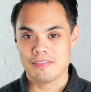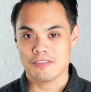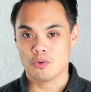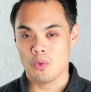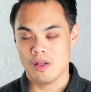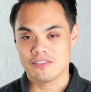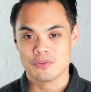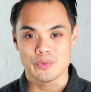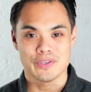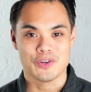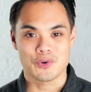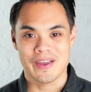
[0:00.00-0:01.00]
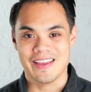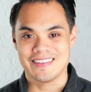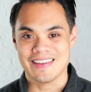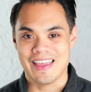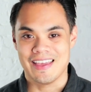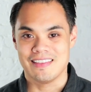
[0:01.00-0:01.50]
I think their wallets are really
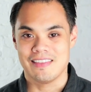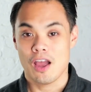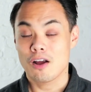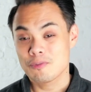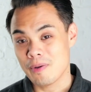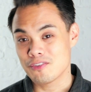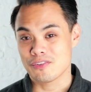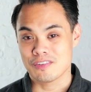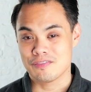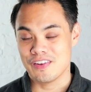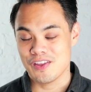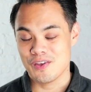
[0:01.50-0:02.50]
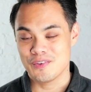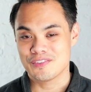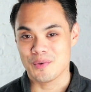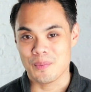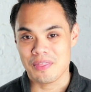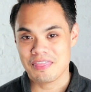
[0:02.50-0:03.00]
great and they are sponsoring this video.
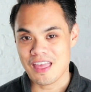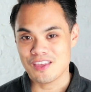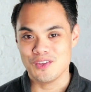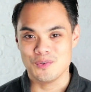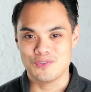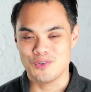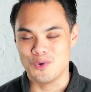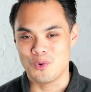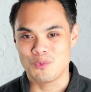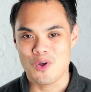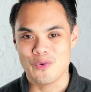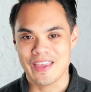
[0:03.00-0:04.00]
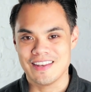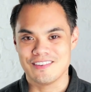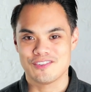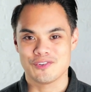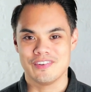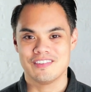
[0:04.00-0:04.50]
So thank you to Rogue
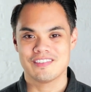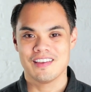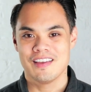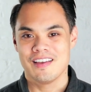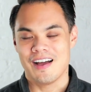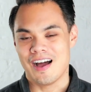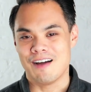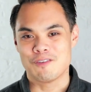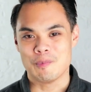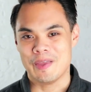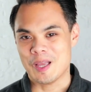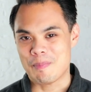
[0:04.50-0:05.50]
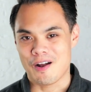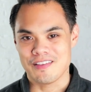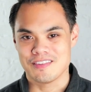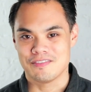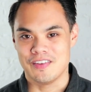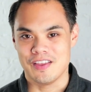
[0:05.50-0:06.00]
Industries uh, for being a part of
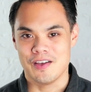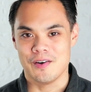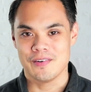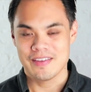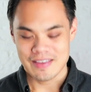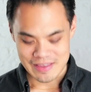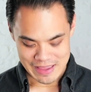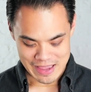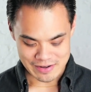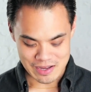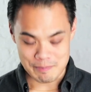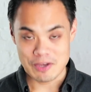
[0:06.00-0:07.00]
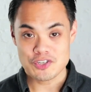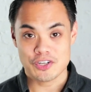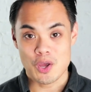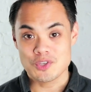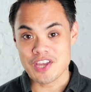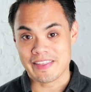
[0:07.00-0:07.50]
this video and uh, make sure to
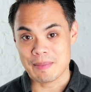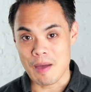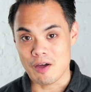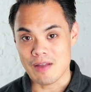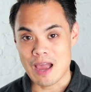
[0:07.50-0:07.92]
go check them out.